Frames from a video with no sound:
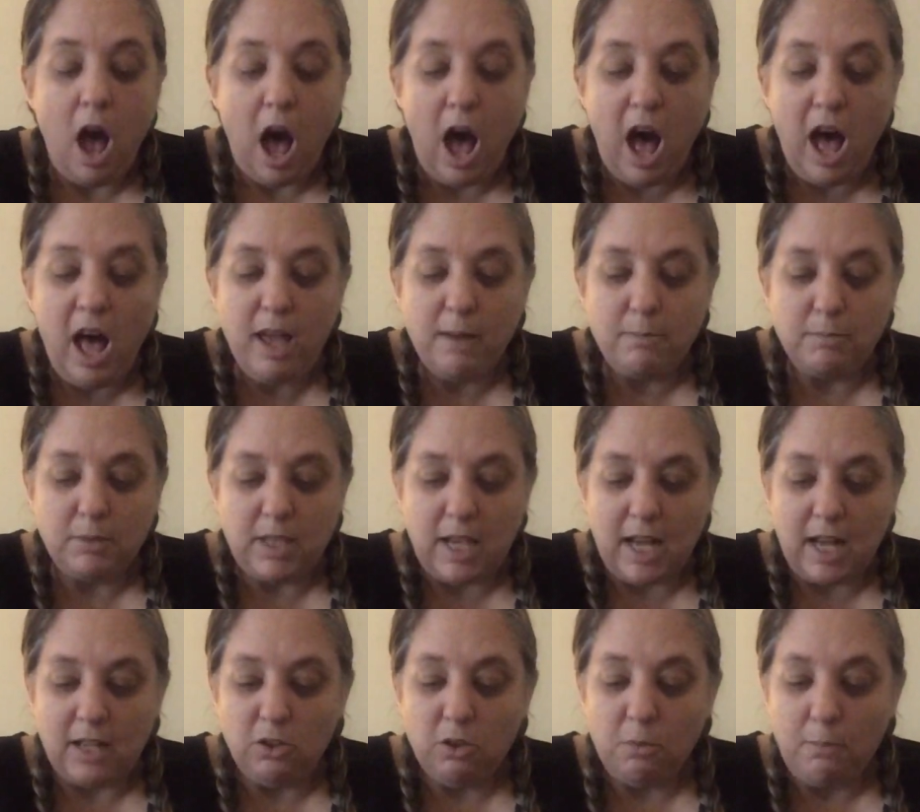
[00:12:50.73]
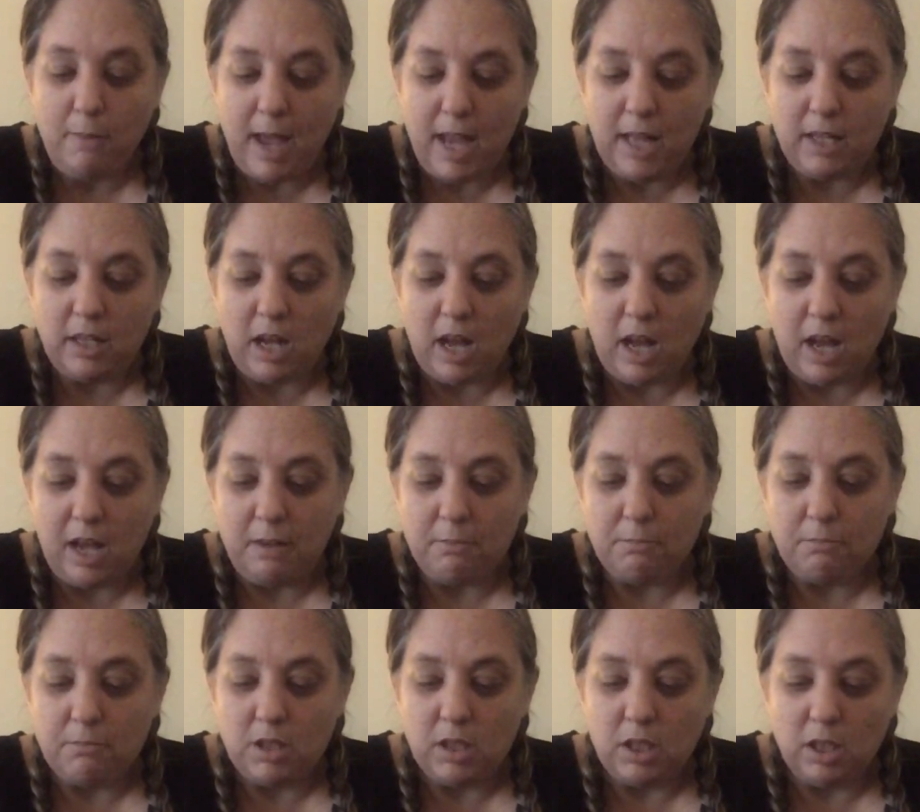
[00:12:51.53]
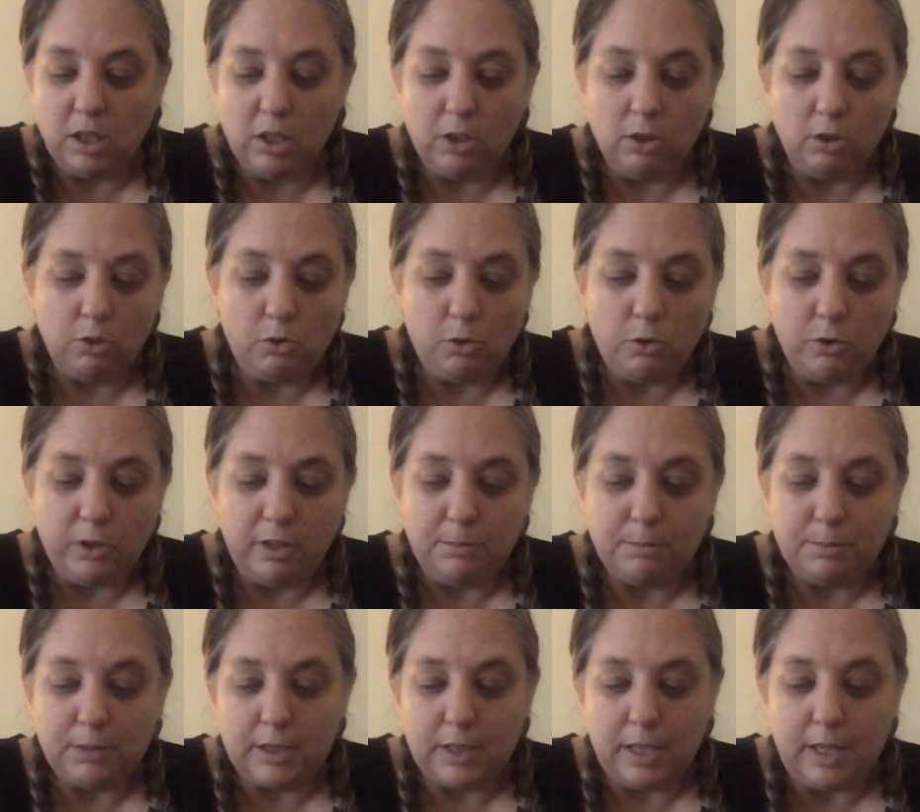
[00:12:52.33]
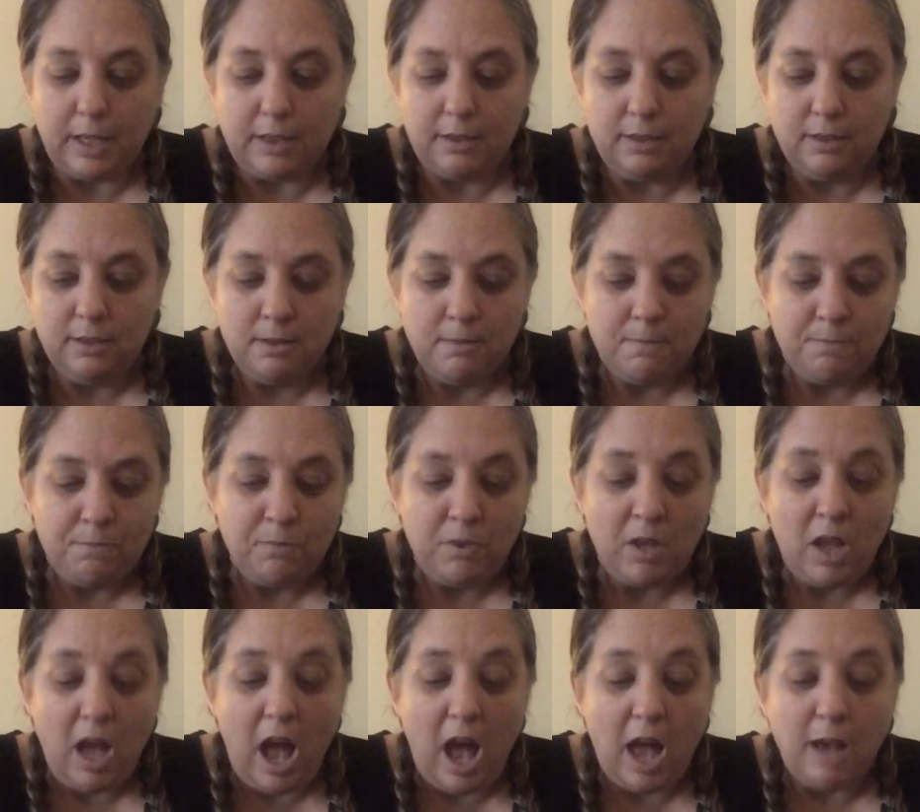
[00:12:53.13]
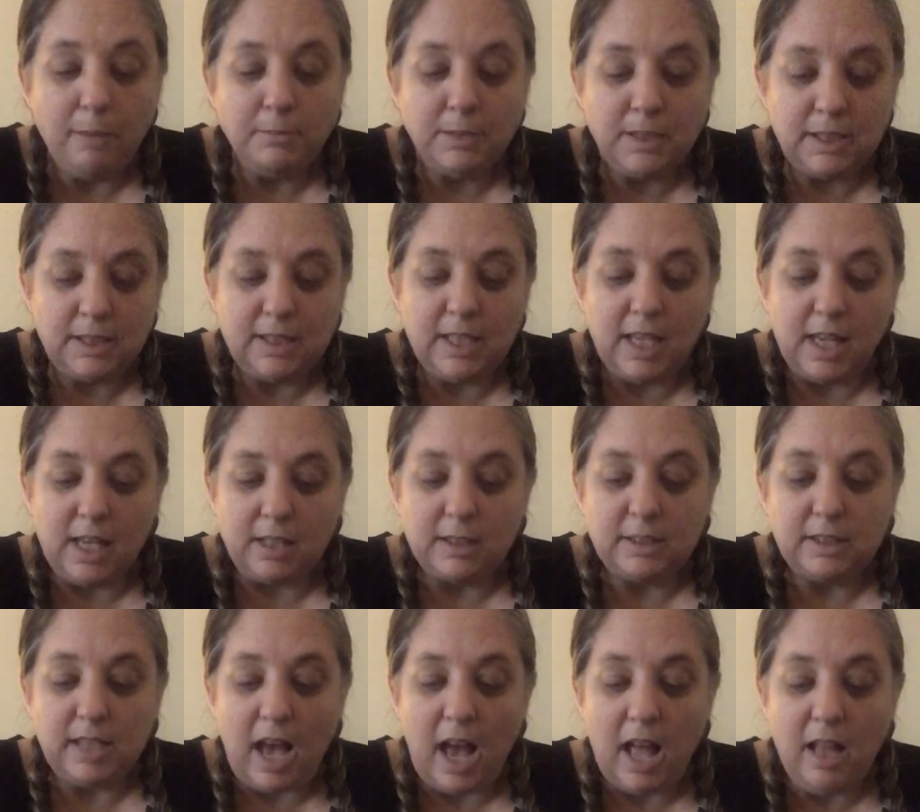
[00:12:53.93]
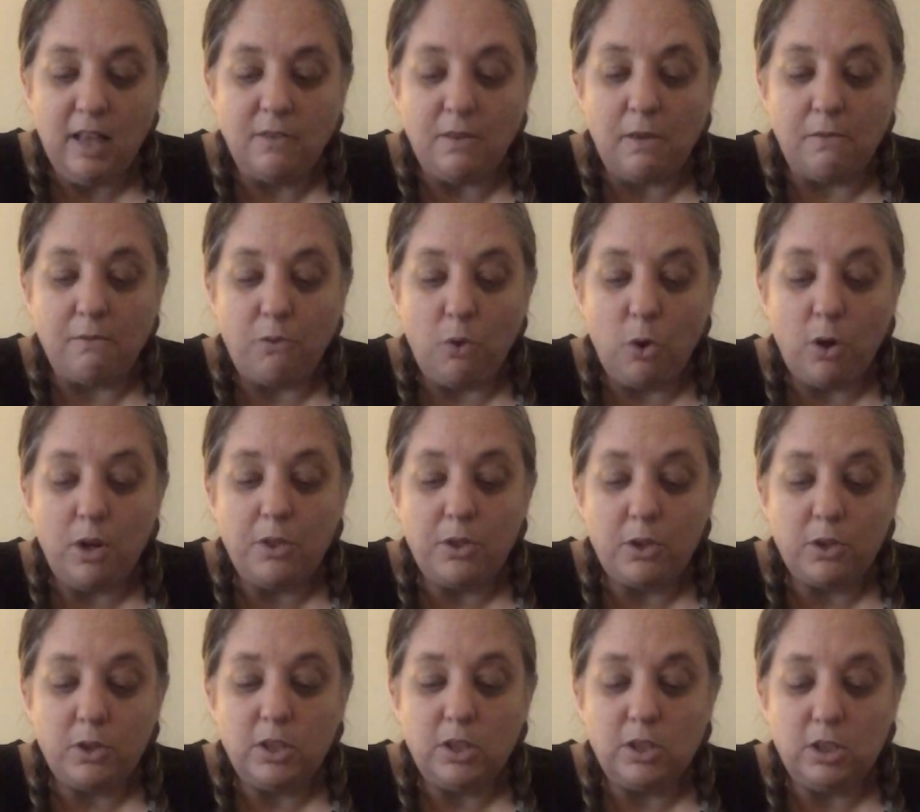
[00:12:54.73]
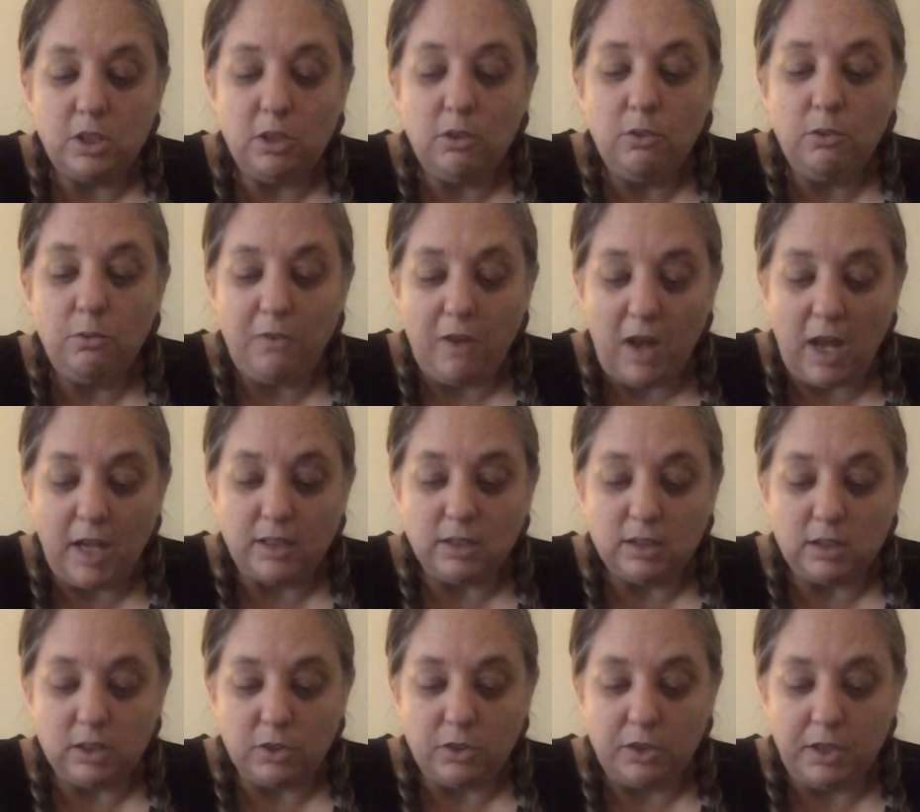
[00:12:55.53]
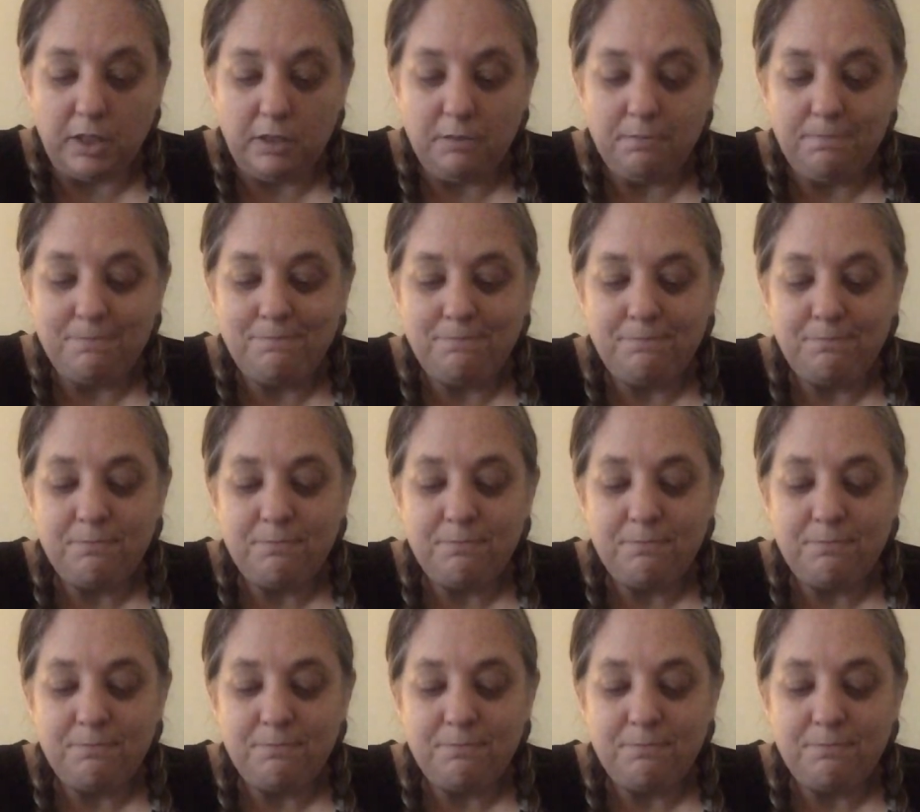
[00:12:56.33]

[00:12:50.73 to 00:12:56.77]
I'm Daniel Mannheim, the little creep said. I'm 6. I live at 432 Vine Street.